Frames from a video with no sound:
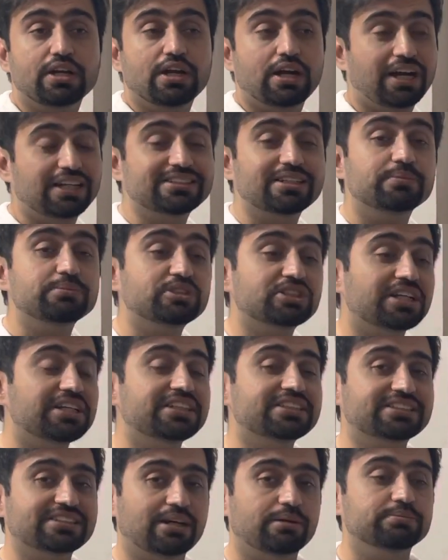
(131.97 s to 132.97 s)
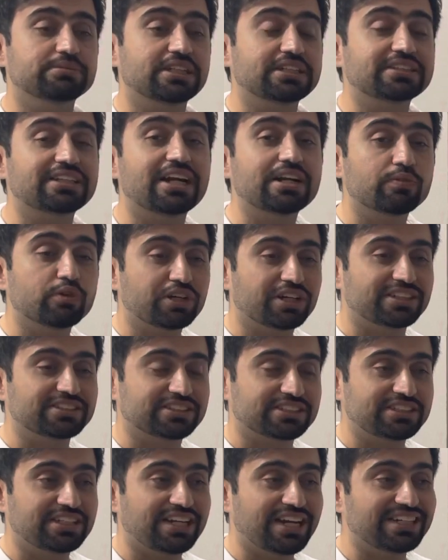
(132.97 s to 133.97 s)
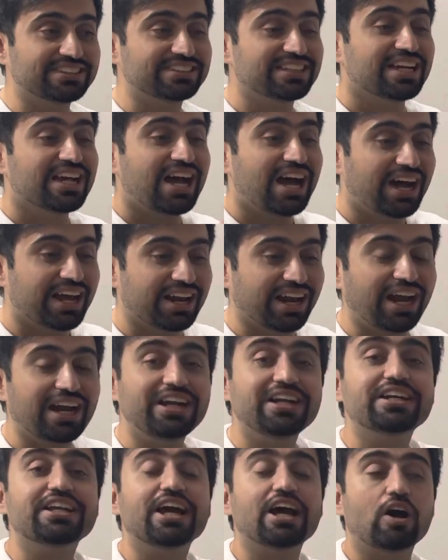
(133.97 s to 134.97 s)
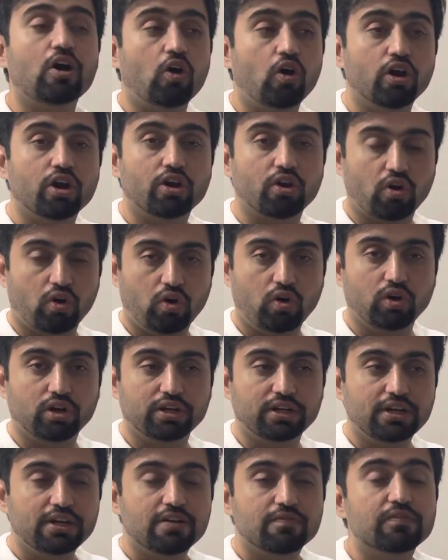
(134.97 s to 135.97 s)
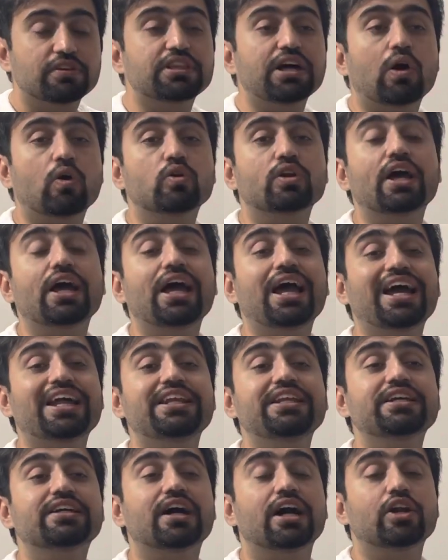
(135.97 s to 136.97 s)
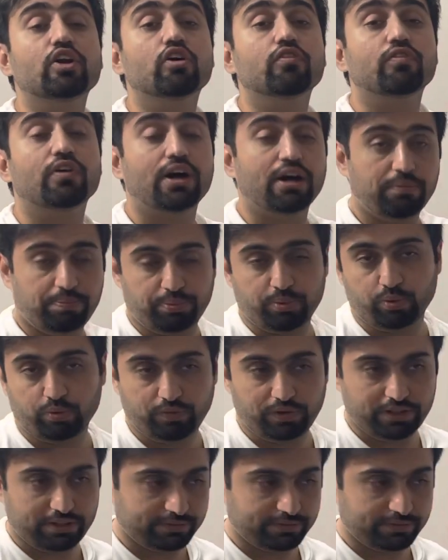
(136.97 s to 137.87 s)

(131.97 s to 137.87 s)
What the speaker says: Assumption is something that we consider as right or wrong without any kind of approval.